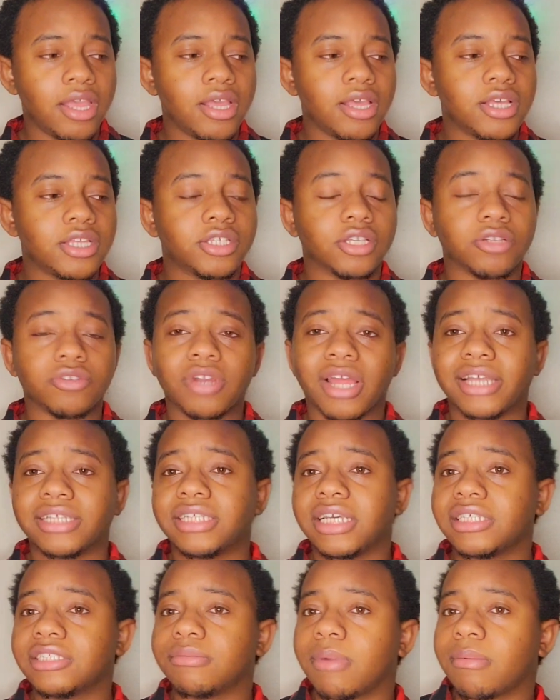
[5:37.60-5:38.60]
So, you know, I
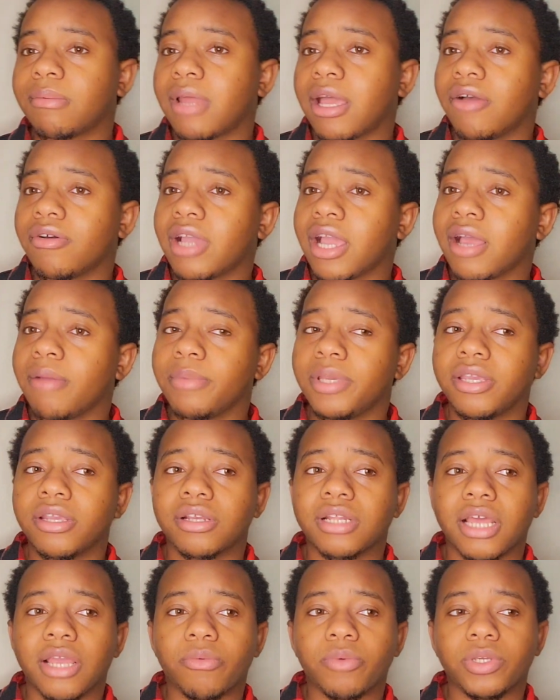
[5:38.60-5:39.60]
text him. I'm like, okay, I'm here.
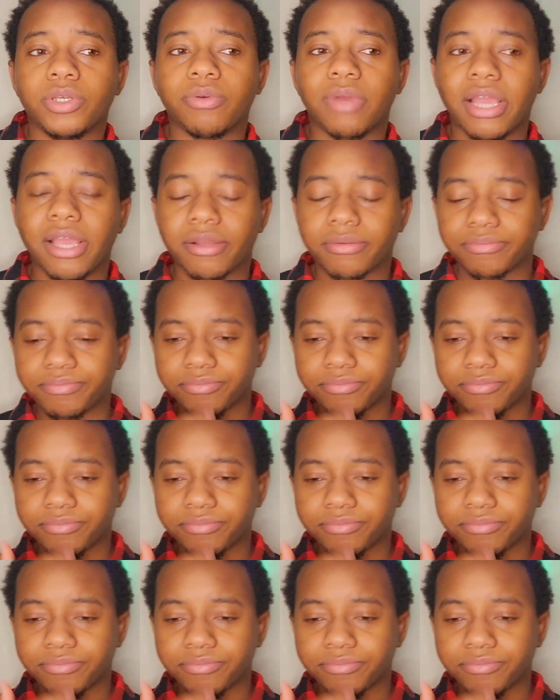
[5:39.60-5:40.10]
Like, where you at?